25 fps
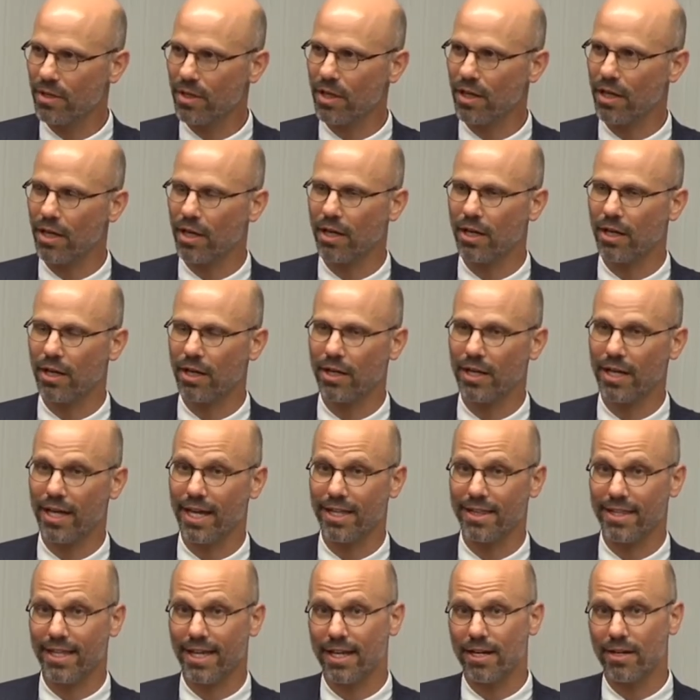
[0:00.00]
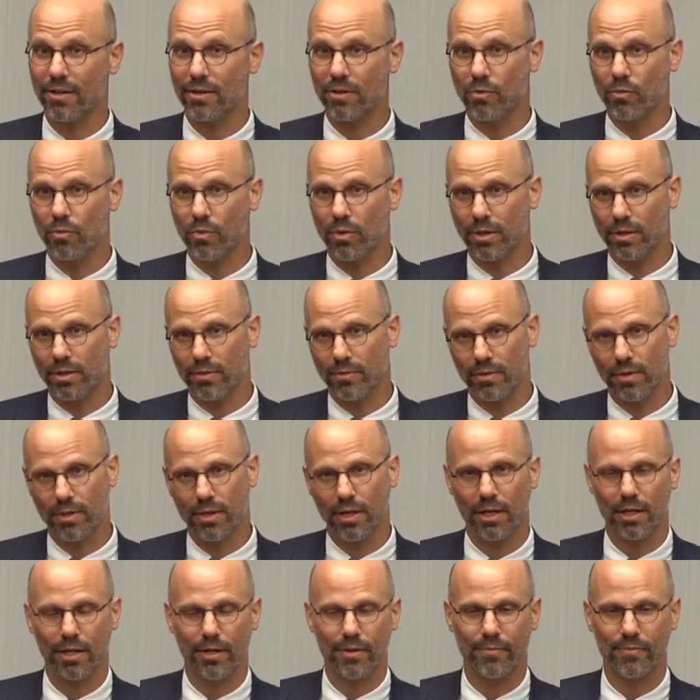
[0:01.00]
Uh, and then
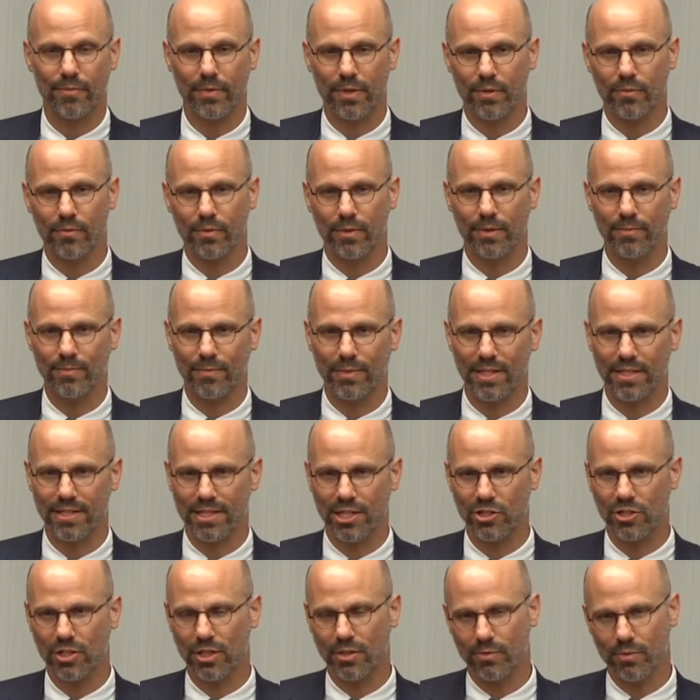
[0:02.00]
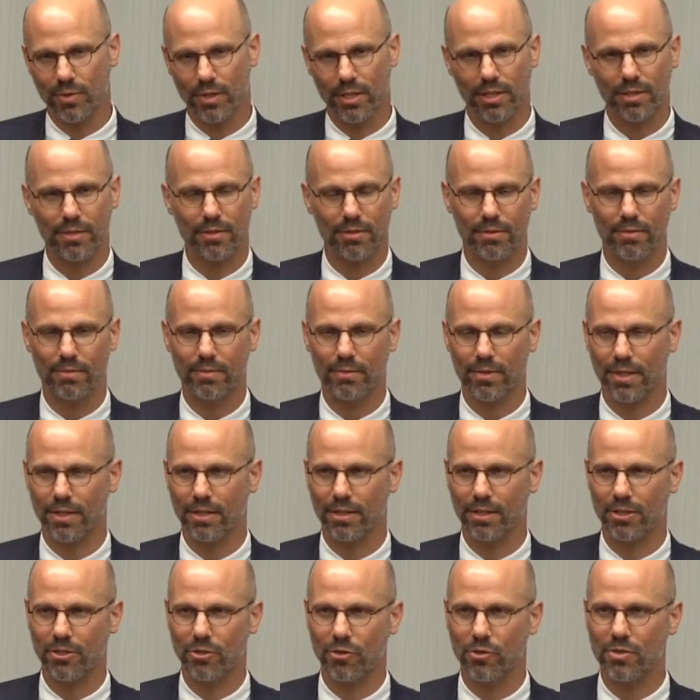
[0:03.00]
um, essentially we
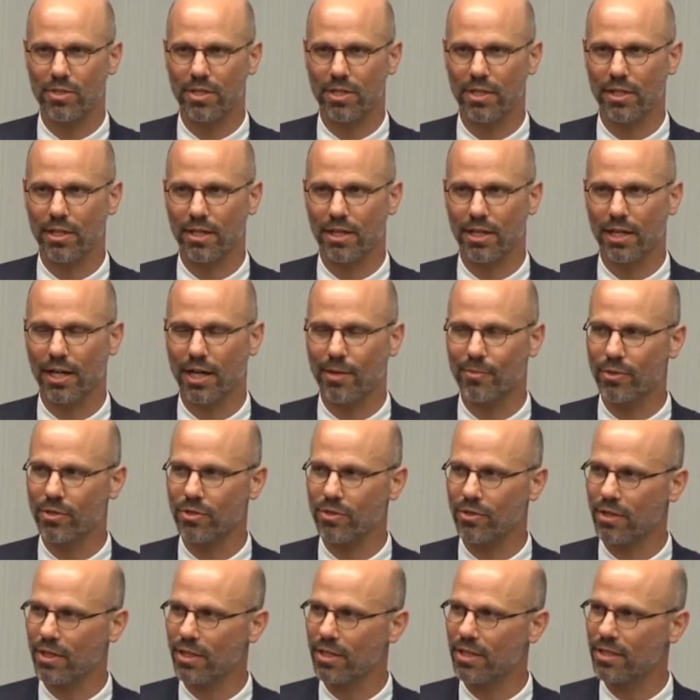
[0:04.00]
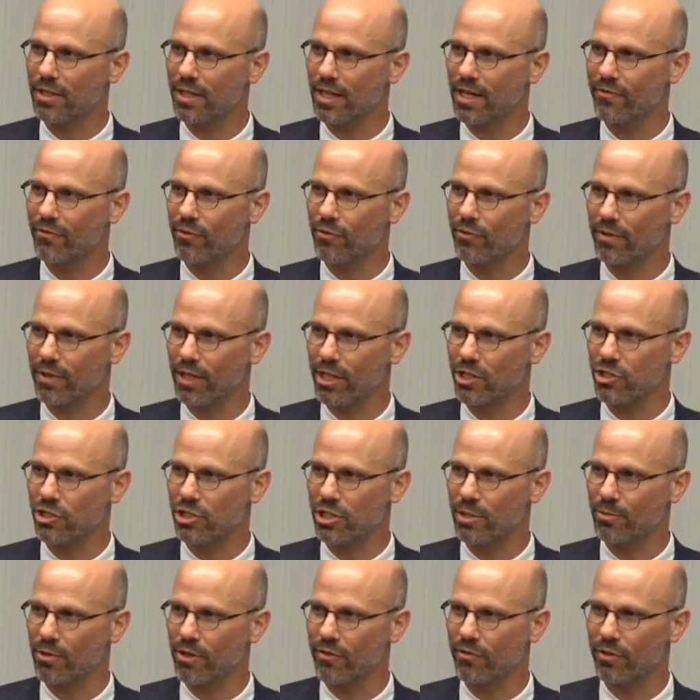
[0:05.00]
use the uh, opportunity to have a
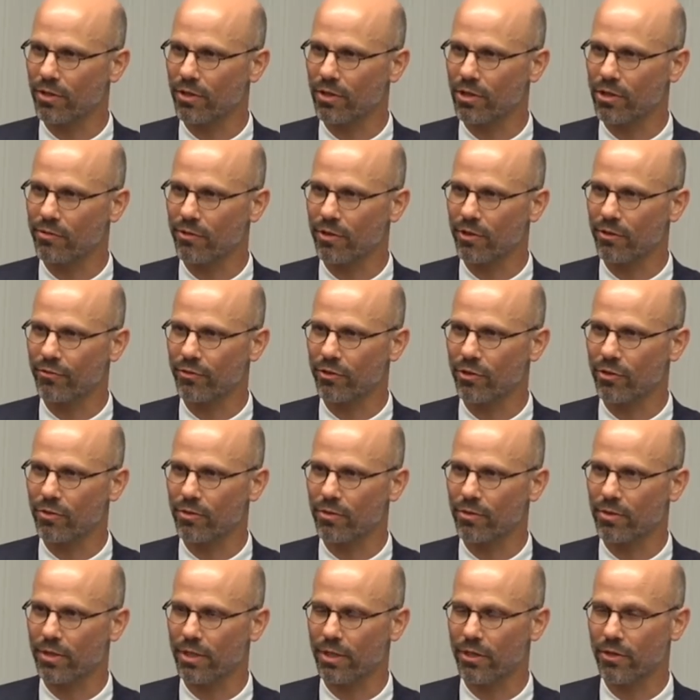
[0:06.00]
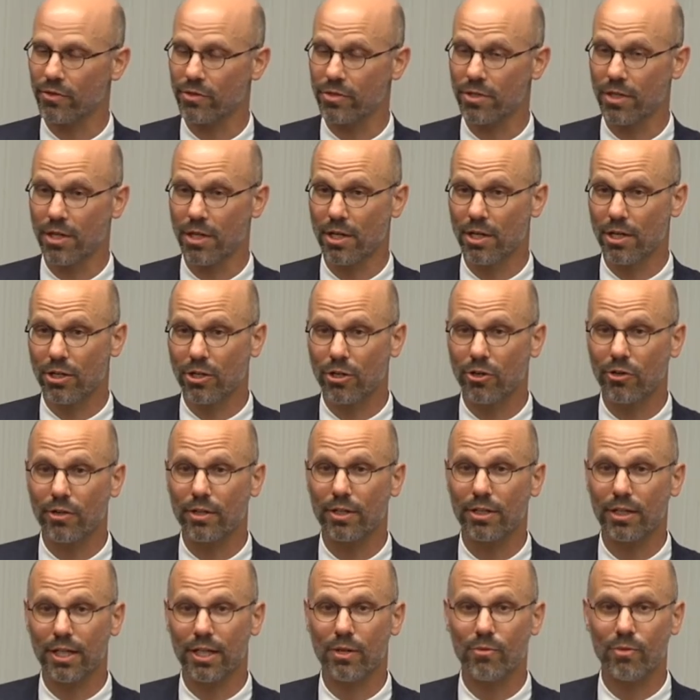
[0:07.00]
relationship over, over a few years.
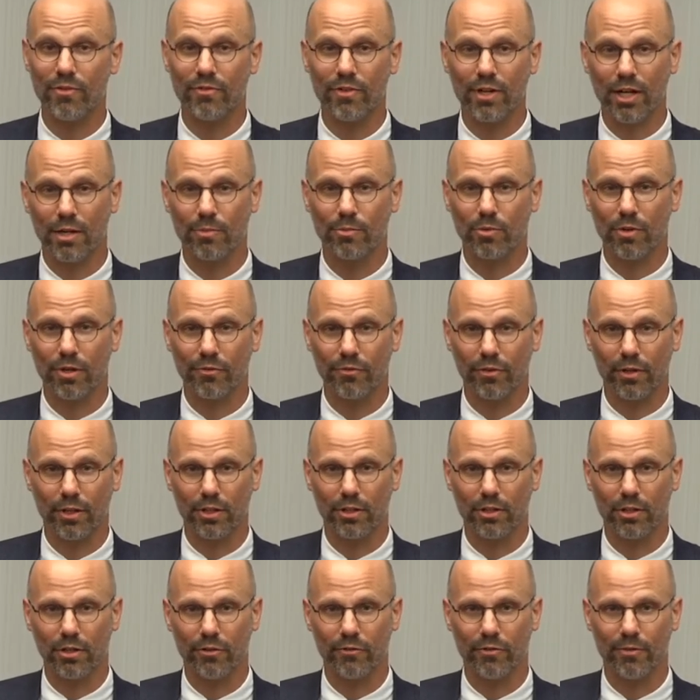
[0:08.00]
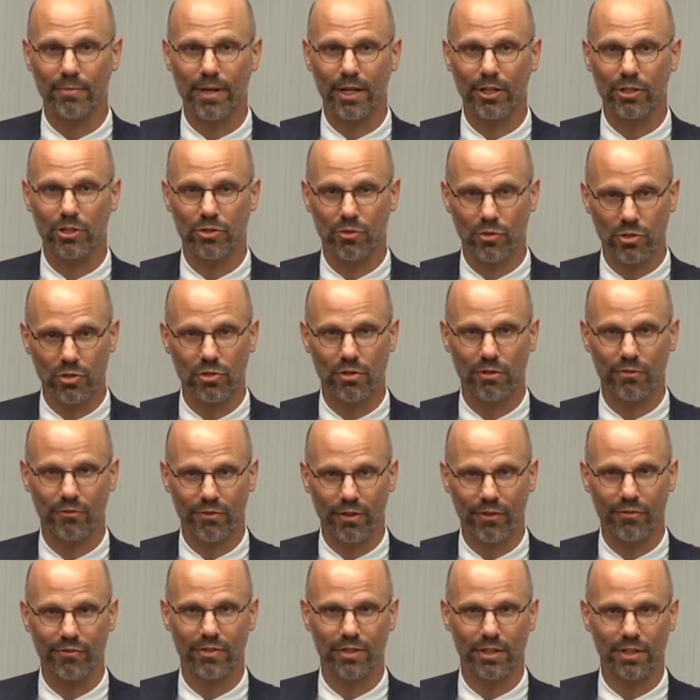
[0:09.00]
Currently, we've got a portfolio of about
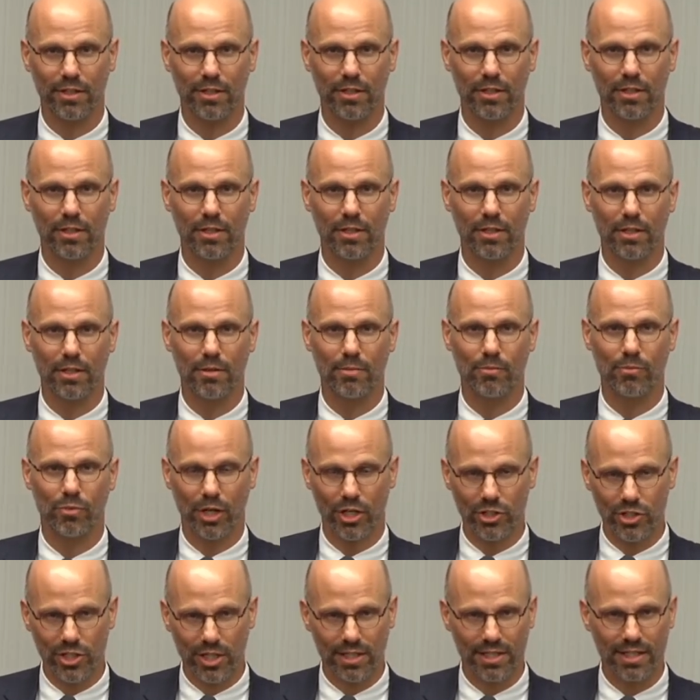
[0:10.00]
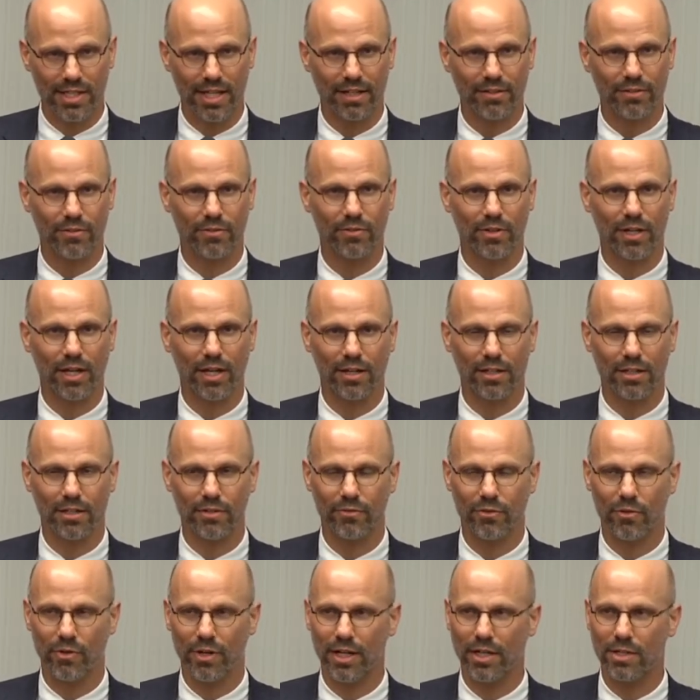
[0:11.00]
250 projects, active,
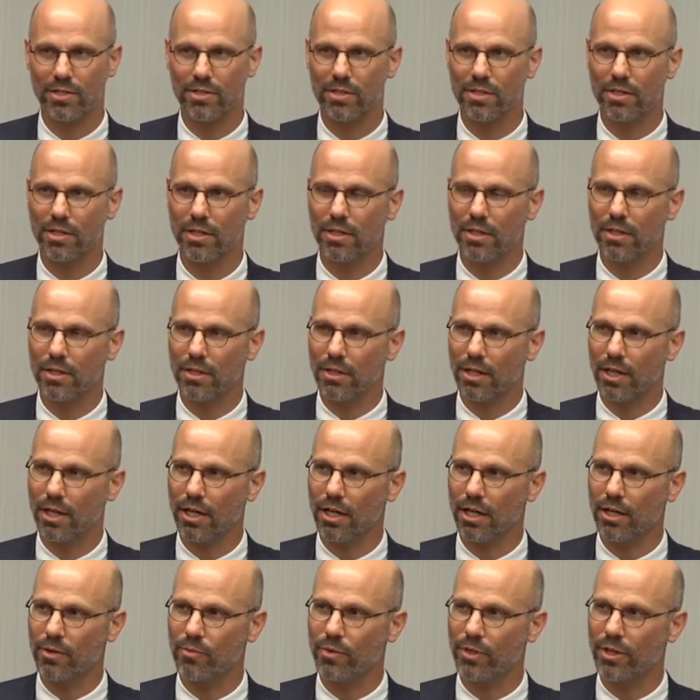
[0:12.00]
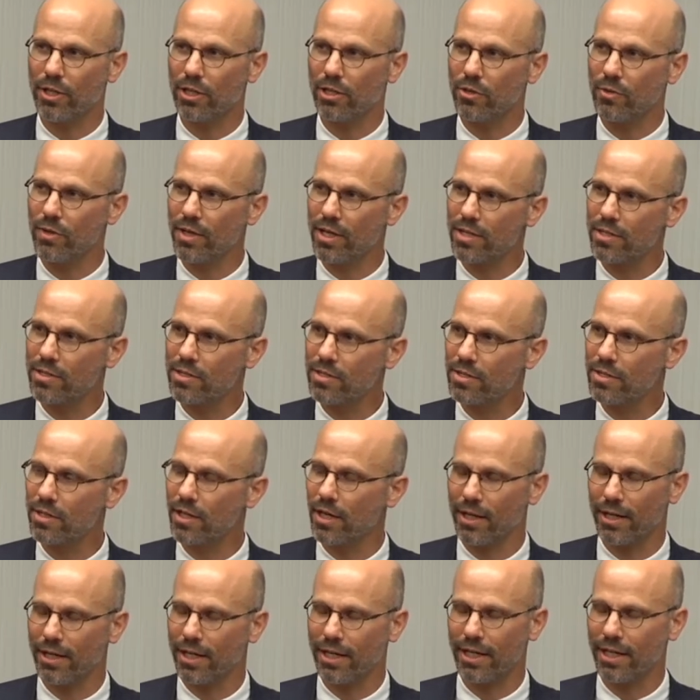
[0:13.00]
active grants uh, with the U.S.
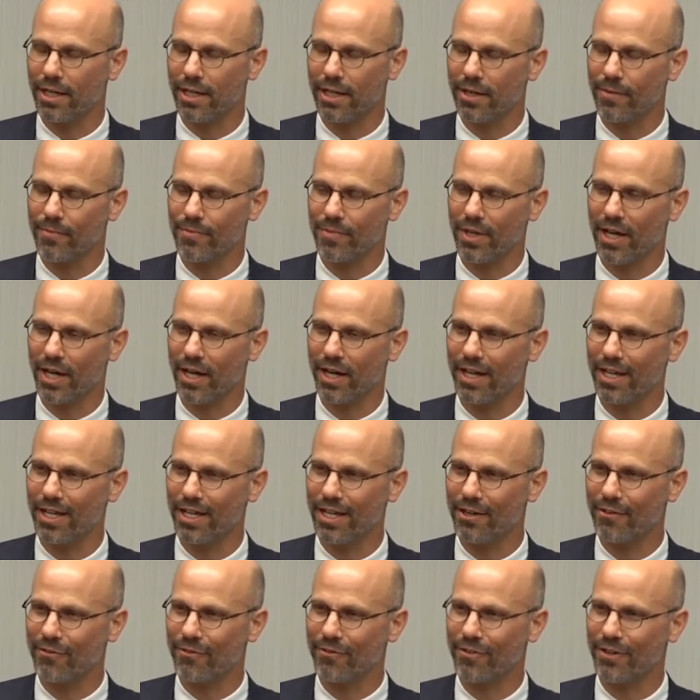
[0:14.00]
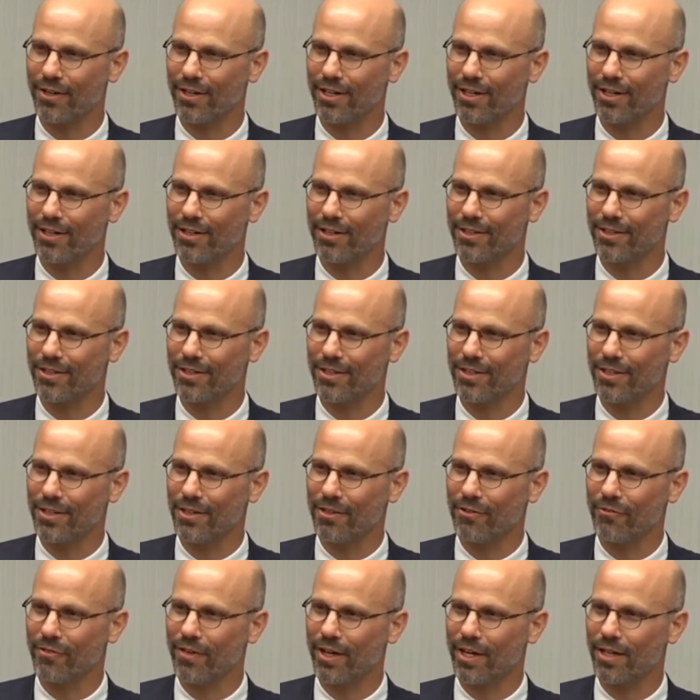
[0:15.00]
Uh, um, a, um, uh, IAF
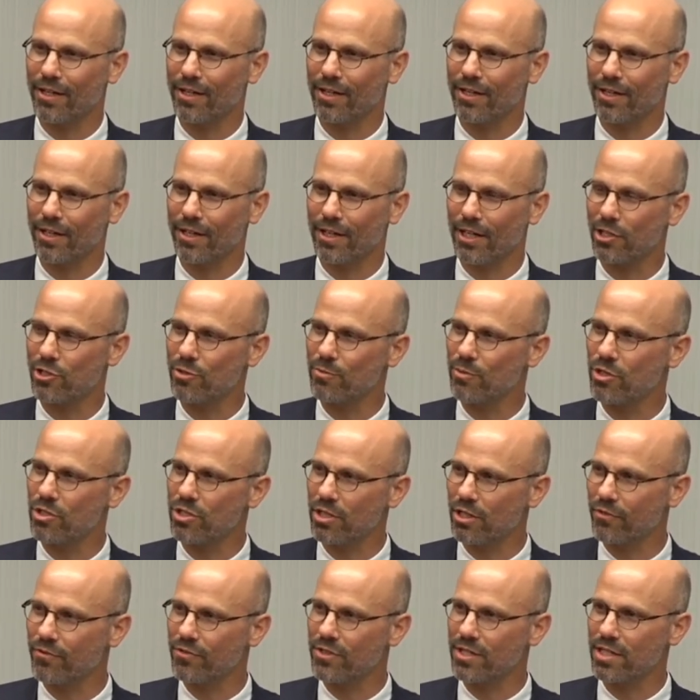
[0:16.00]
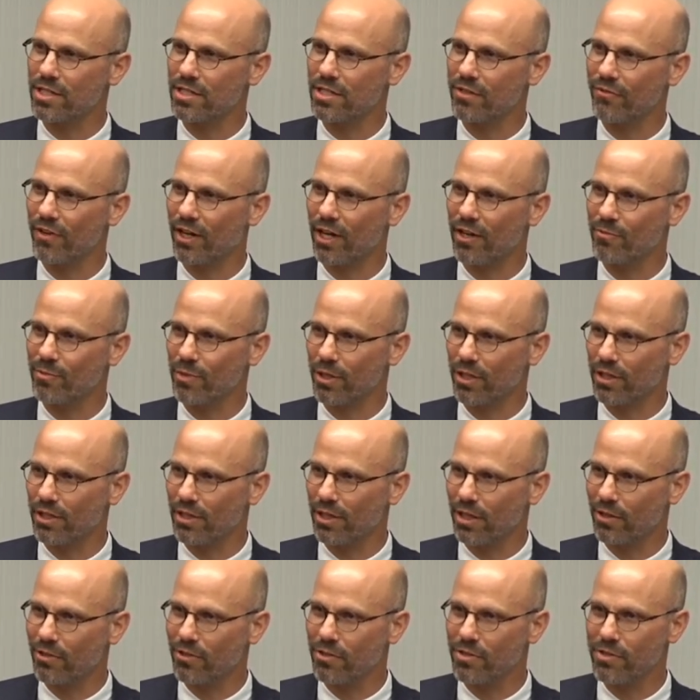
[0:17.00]
vet, uh, contribution of $65 million,
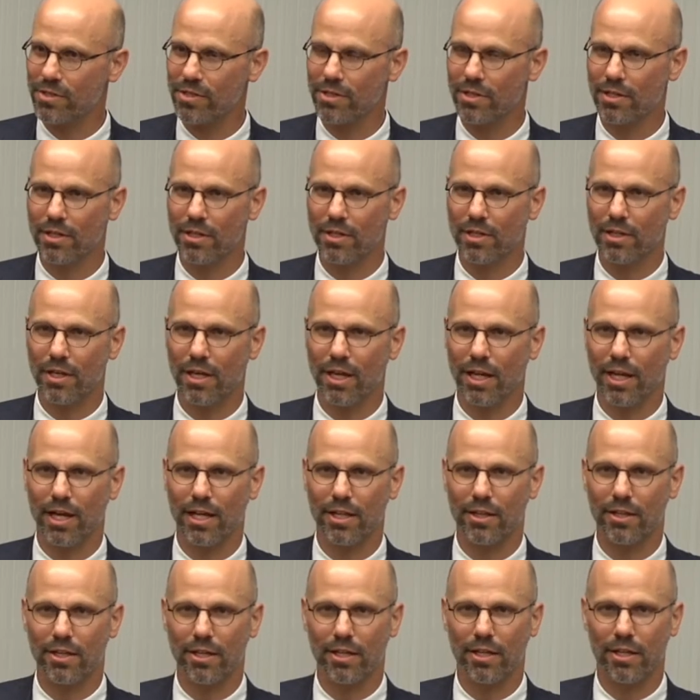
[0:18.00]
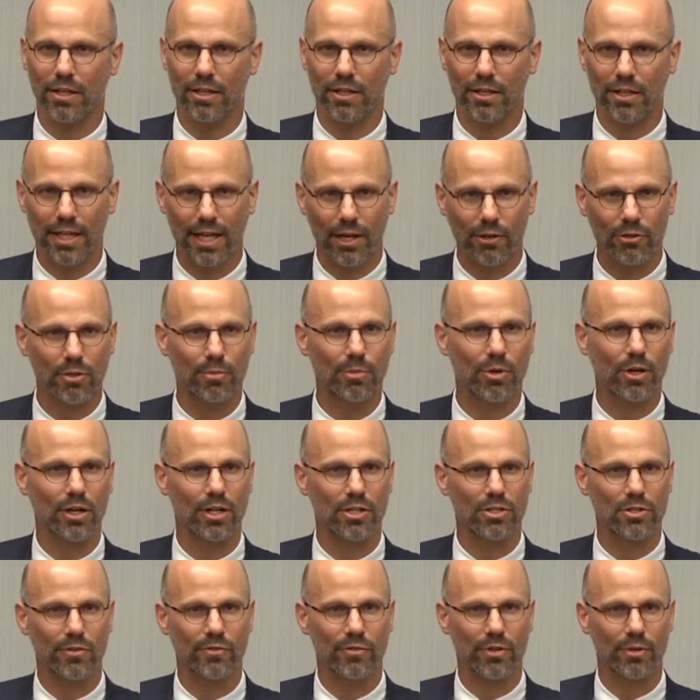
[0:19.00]
and the counterpart
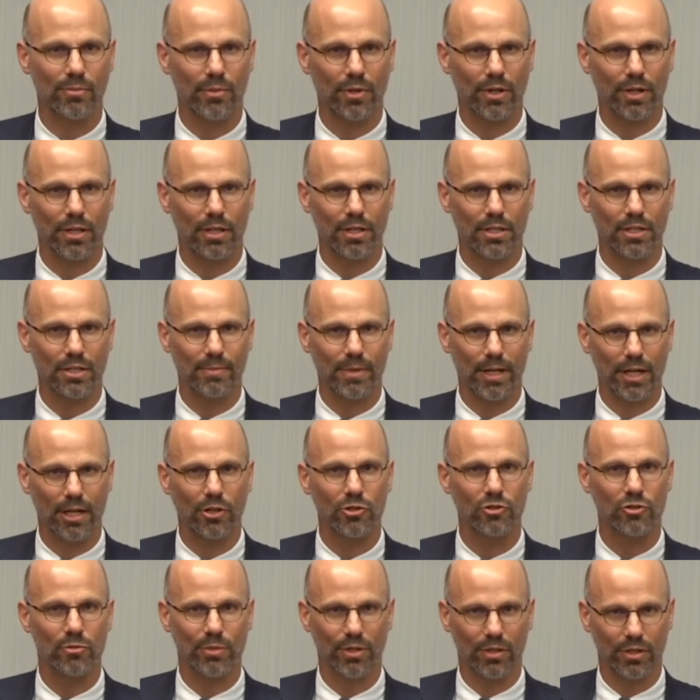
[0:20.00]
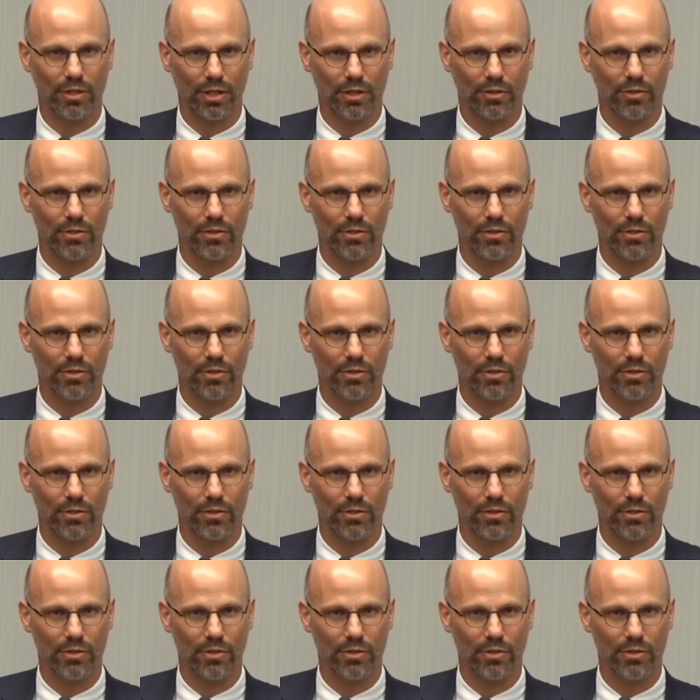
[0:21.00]
is over um, is about $100 million.